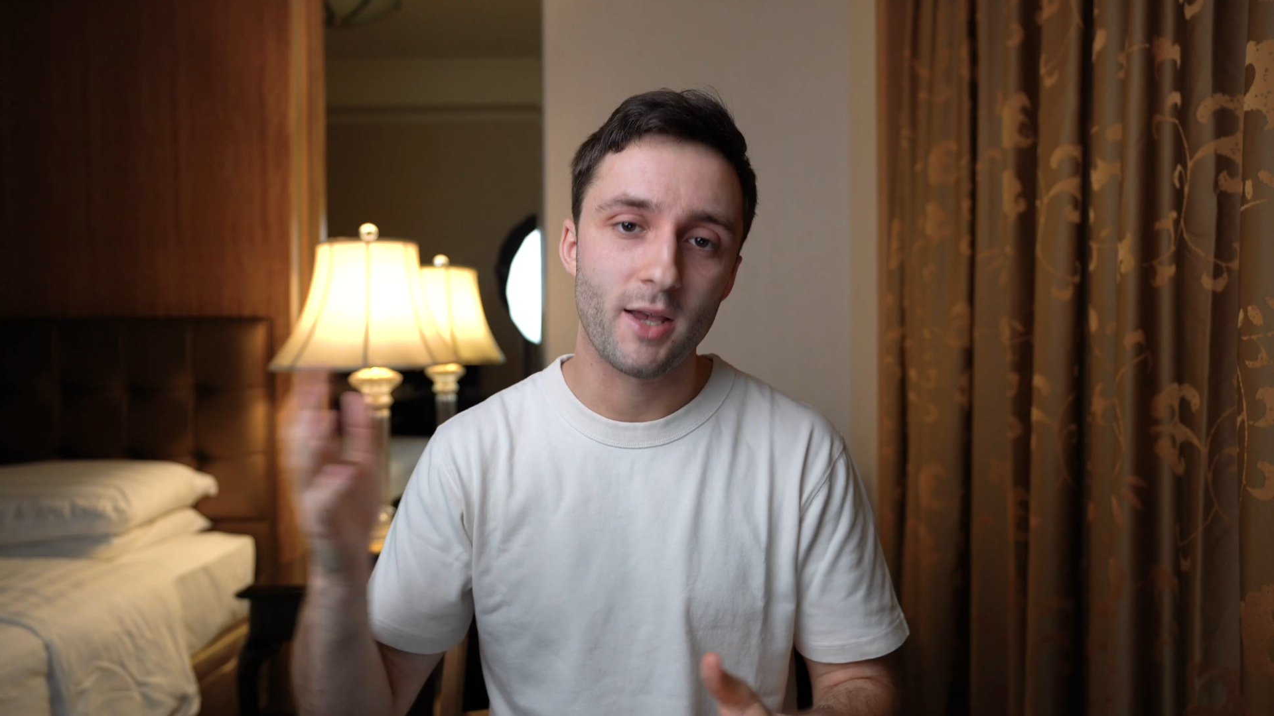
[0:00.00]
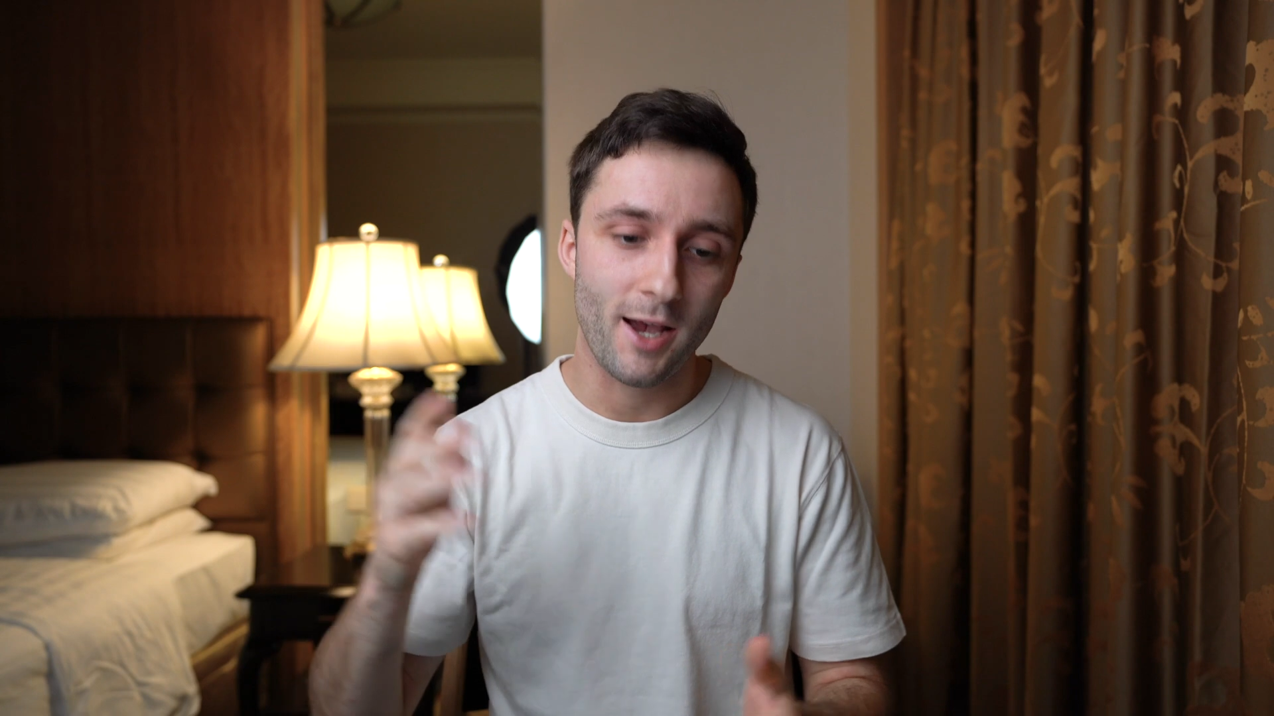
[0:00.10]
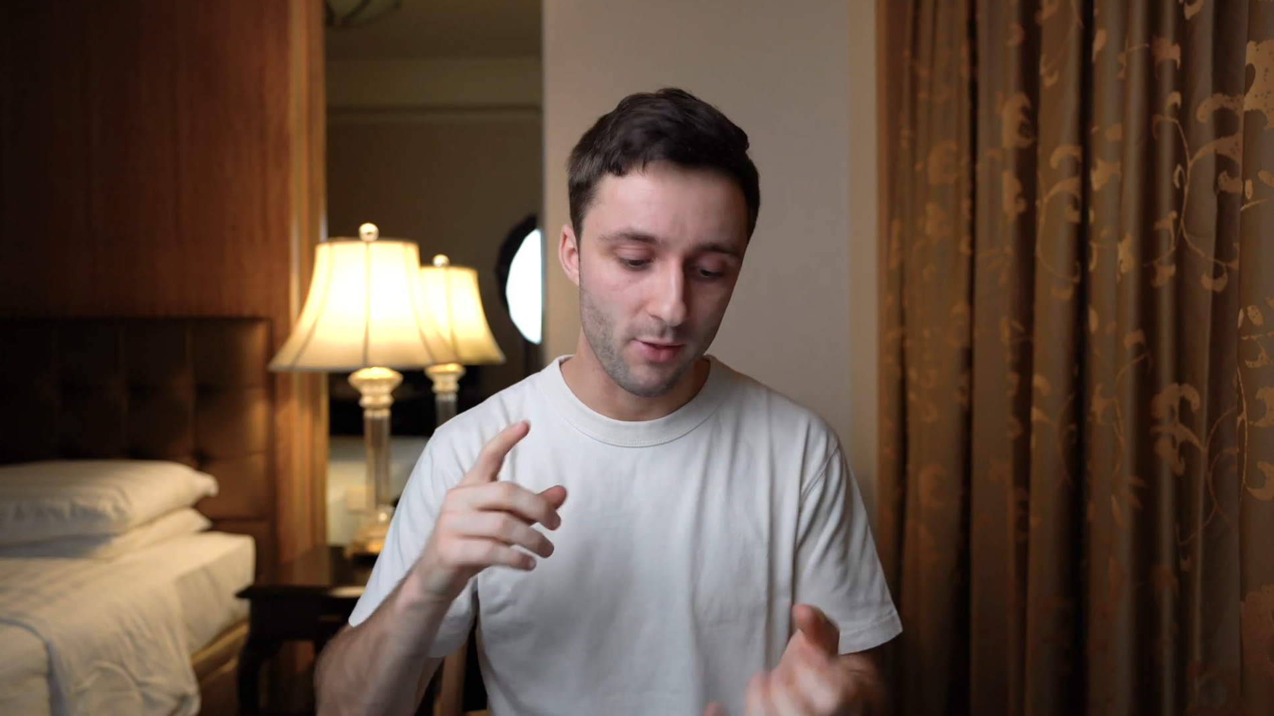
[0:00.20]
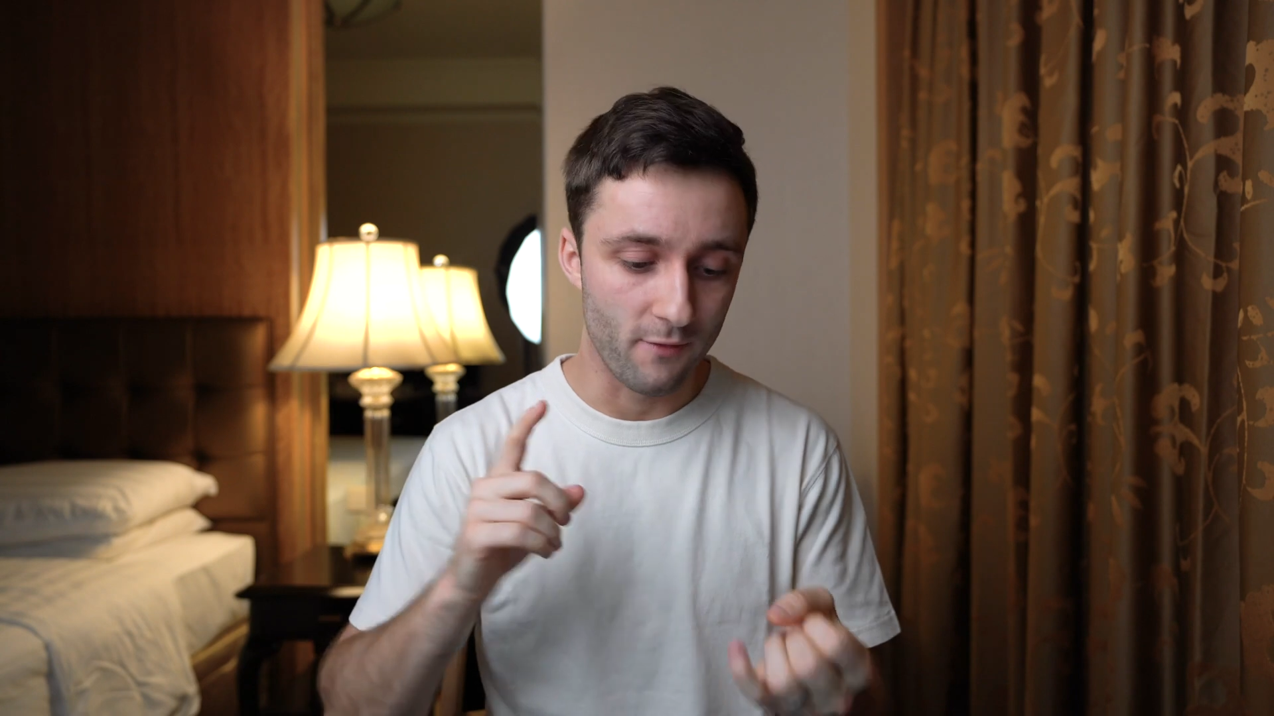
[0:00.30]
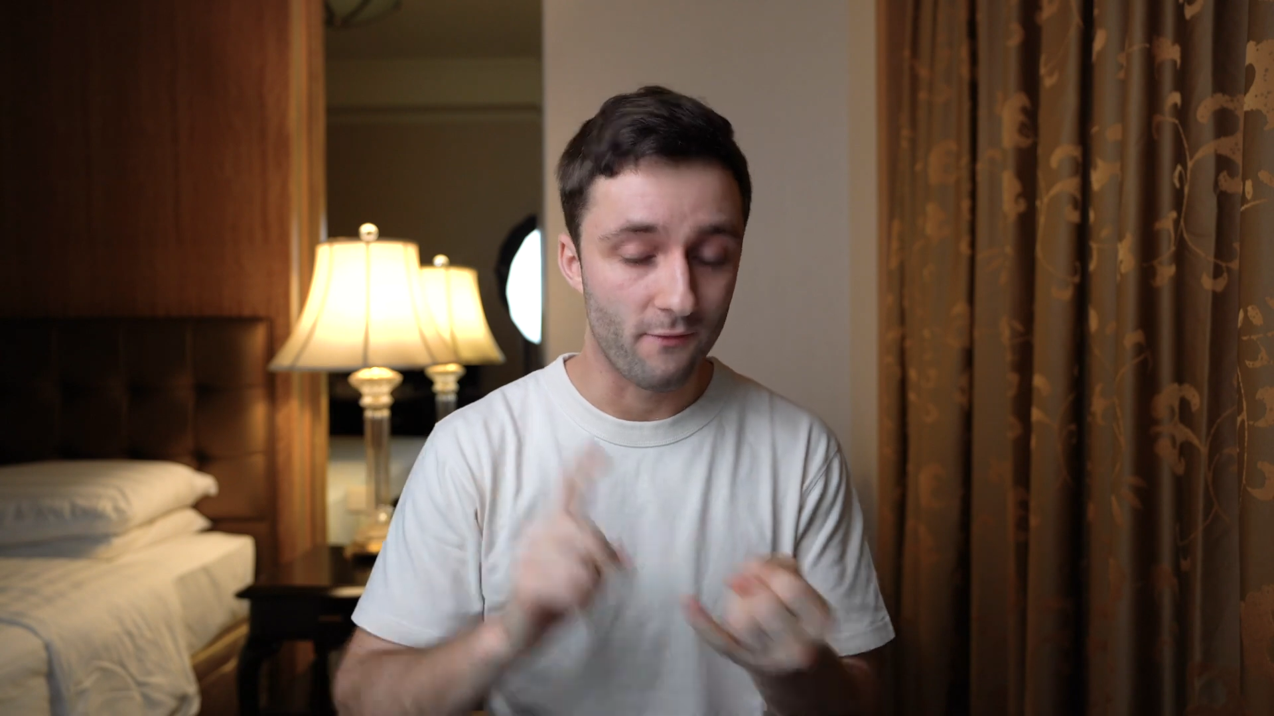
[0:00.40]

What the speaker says: account the